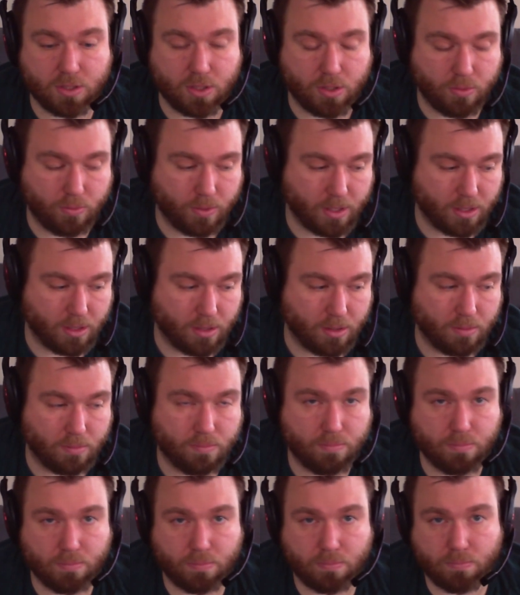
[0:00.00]
you can
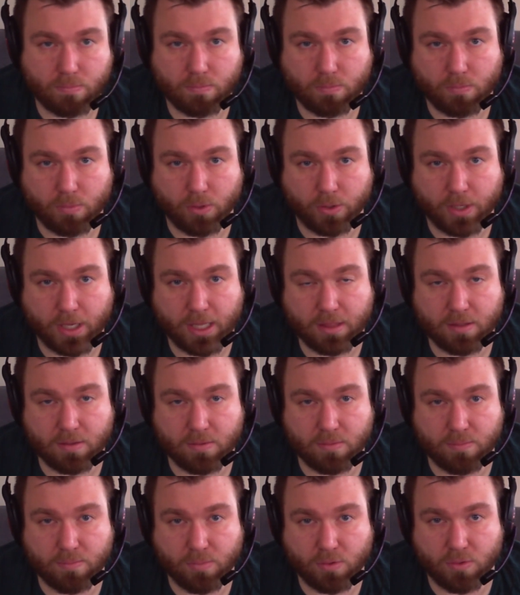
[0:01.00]
look at
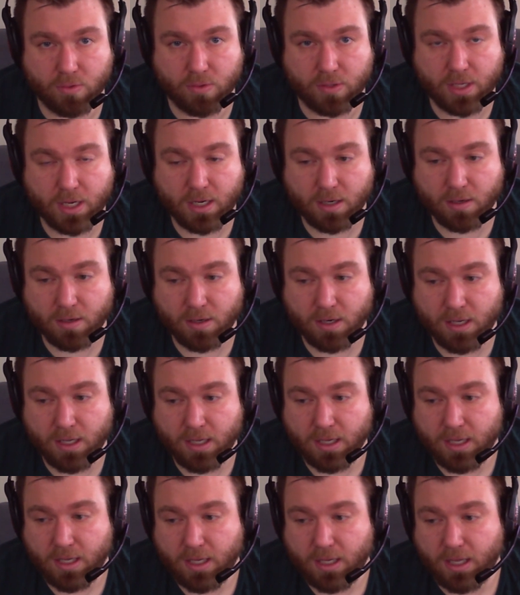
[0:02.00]
them through there.
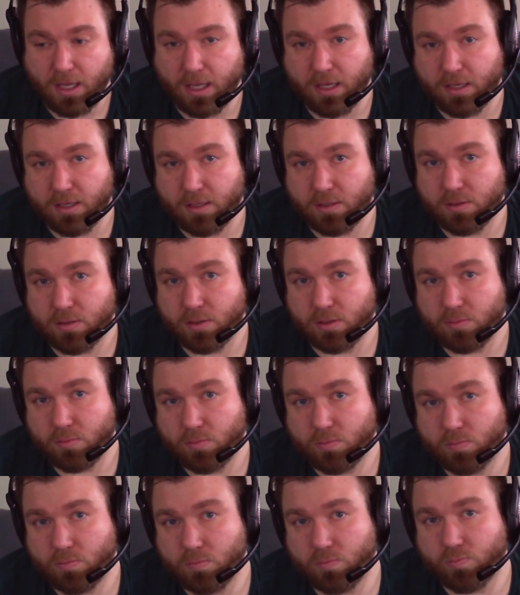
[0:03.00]
And
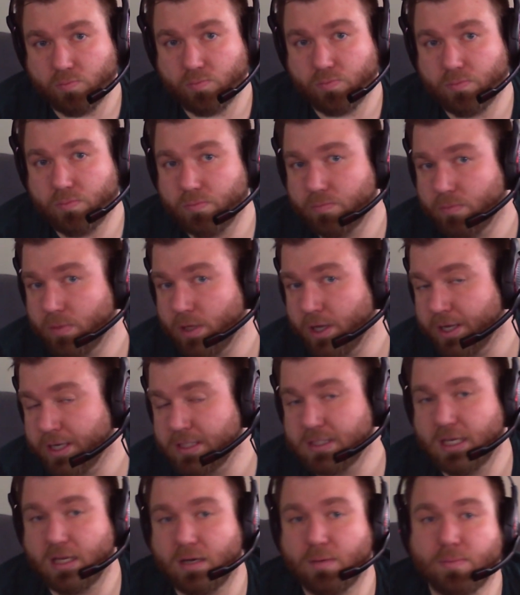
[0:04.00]
like I
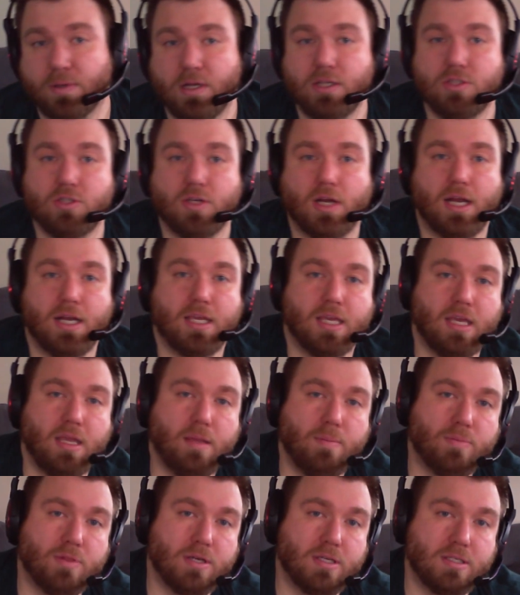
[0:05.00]
said, I'm going to try to
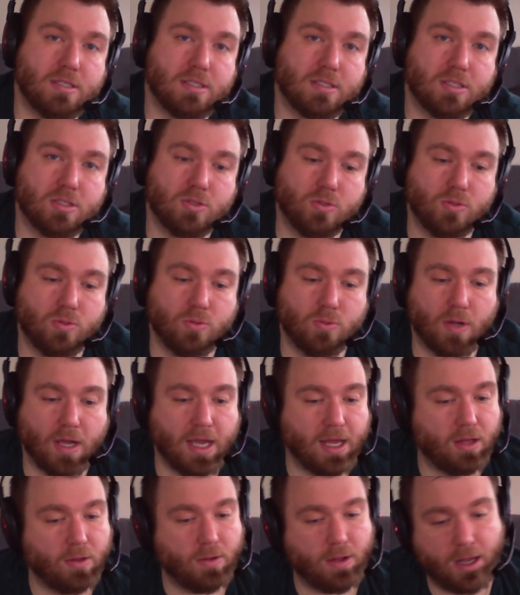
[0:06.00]
keep this to
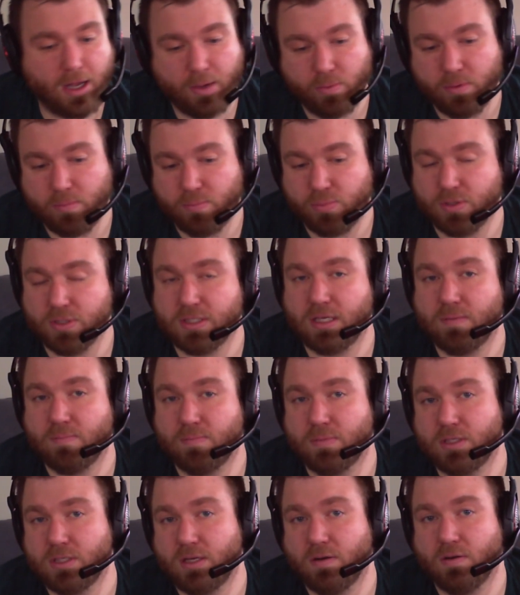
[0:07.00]
how I would present
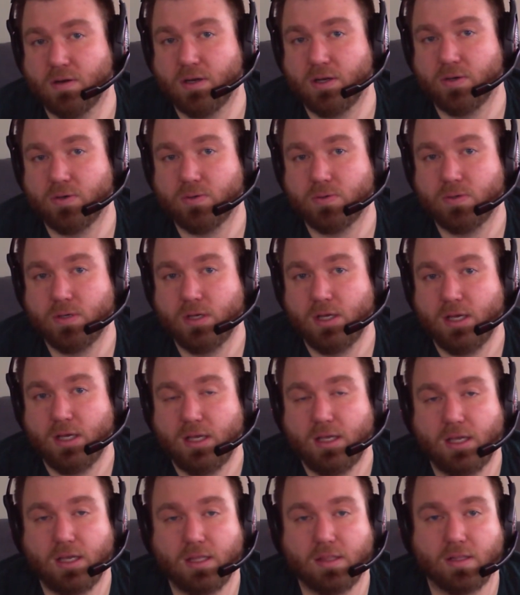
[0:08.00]
material
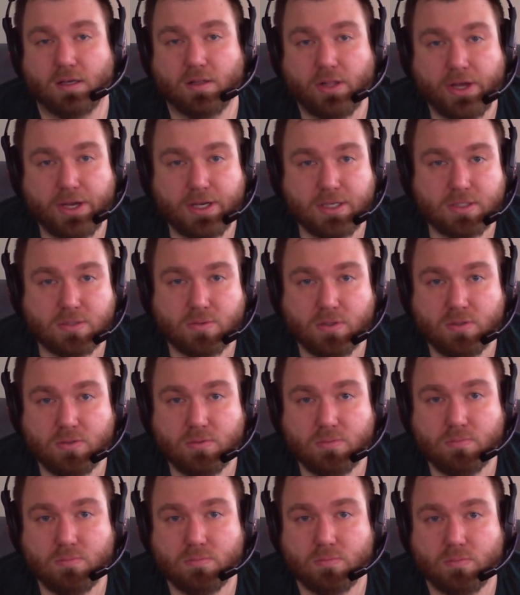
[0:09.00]
in the
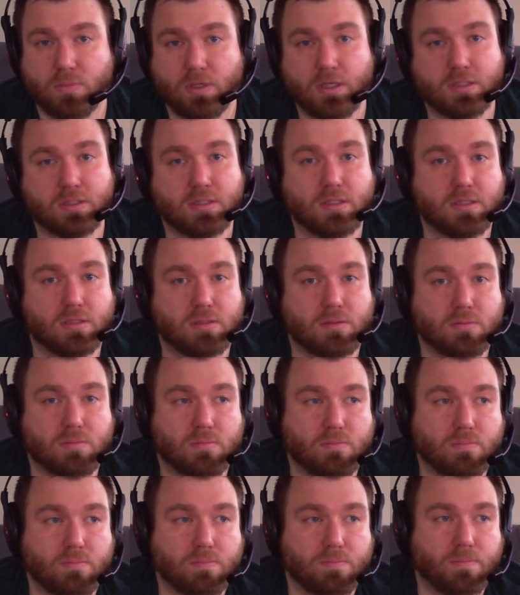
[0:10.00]
classroom. It's a
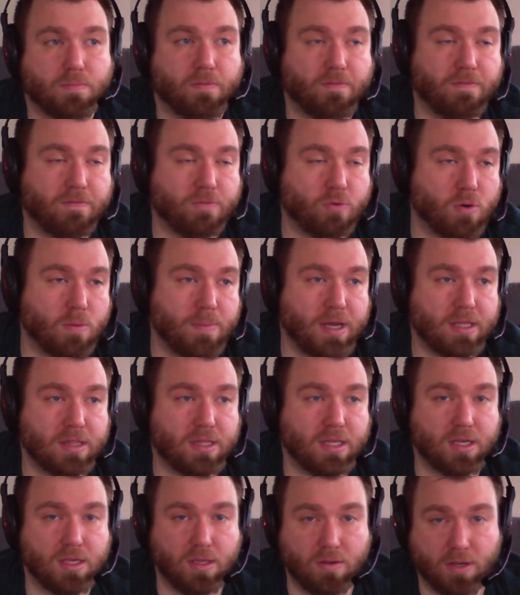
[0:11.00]
format
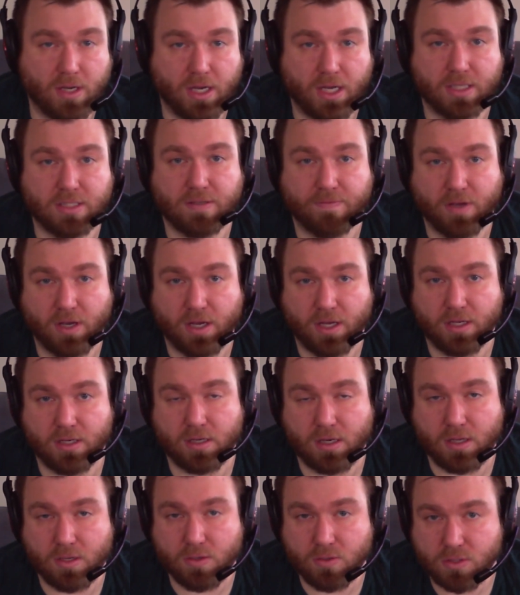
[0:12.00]
that you guys have
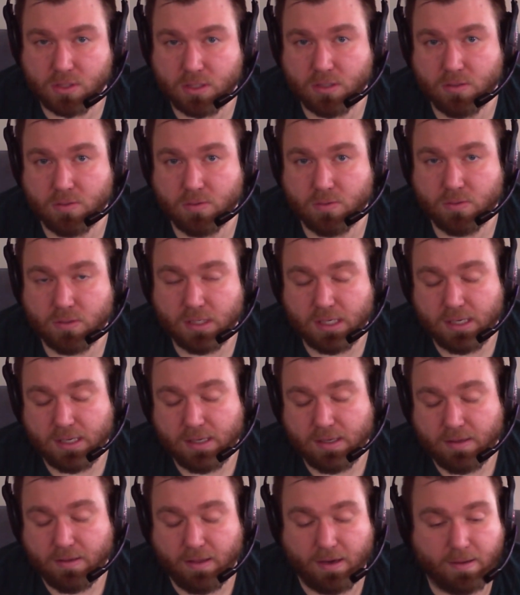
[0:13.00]
gotten used to,
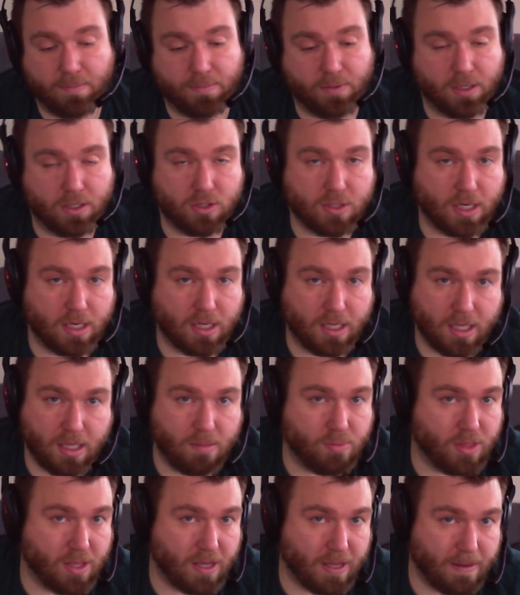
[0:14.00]
and I'm going to try to
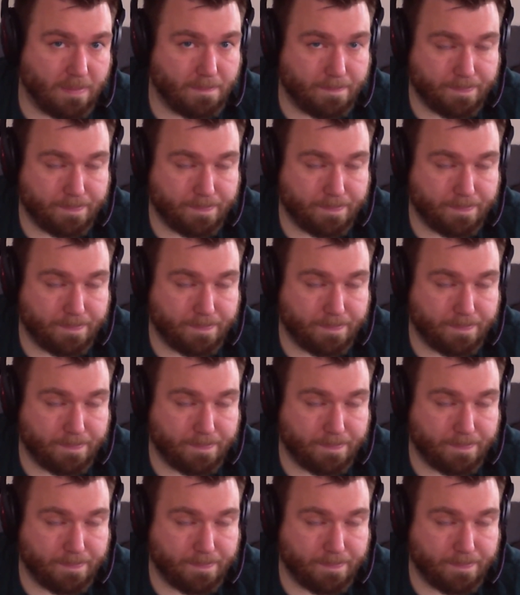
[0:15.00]
keep that.